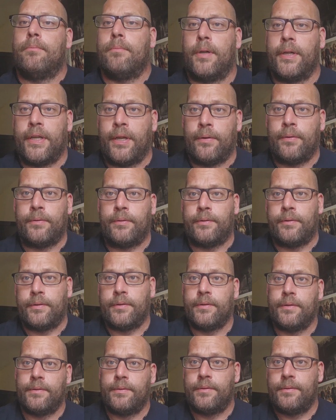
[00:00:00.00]
my own
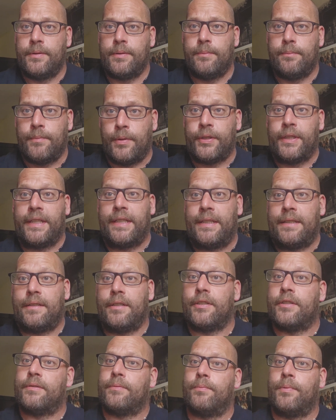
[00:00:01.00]
money.
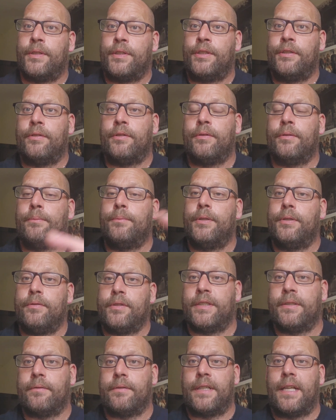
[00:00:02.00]
Because when you do a
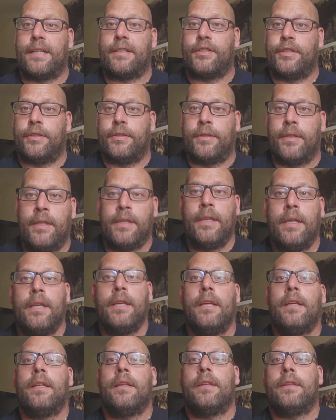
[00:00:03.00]
music reaction,
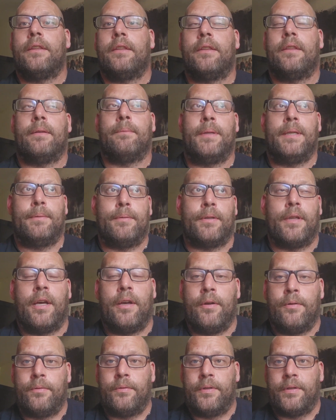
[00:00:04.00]
the people that
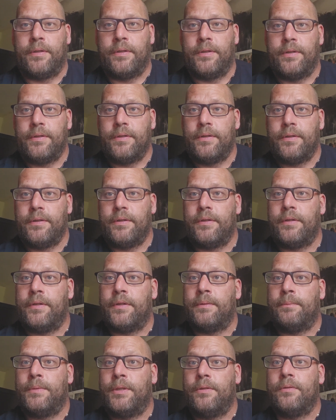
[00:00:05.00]
own
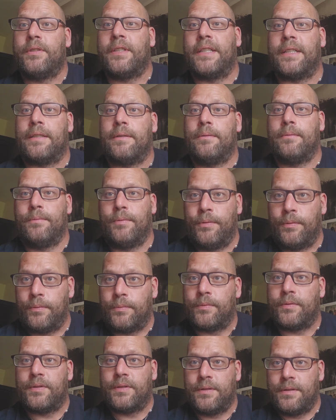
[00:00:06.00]
the music
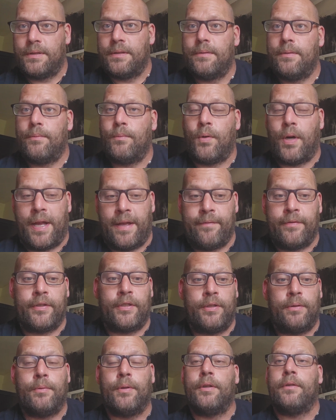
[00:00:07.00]
will, whatever
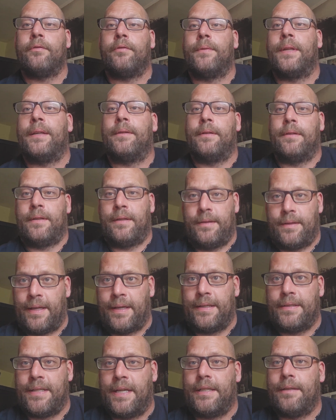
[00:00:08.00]
you earn from that,
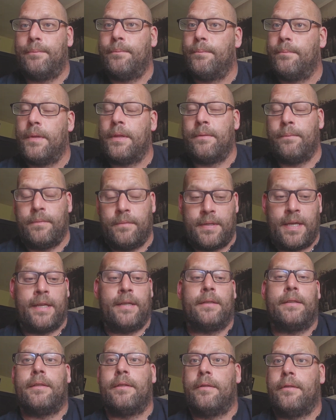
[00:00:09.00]
they
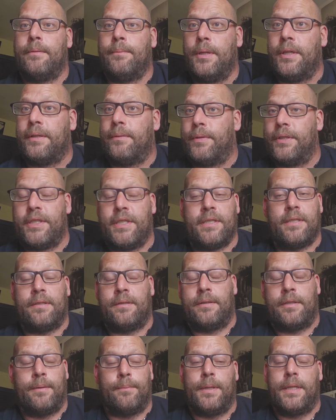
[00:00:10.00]
take the money, which is
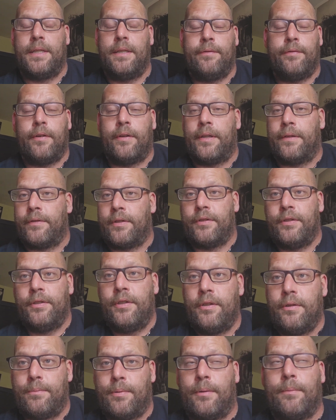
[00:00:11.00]
completely fine. I've got
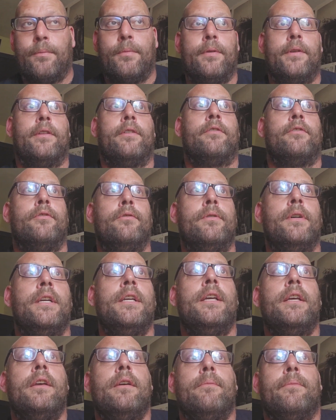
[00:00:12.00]
no problem with it at all.
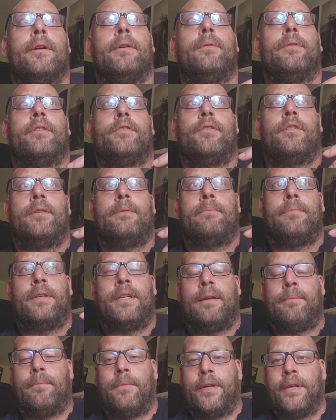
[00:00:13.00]
But I want to try and
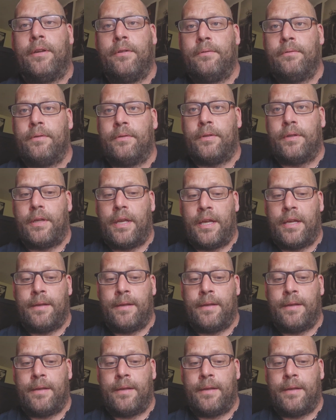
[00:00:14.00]
bring up my own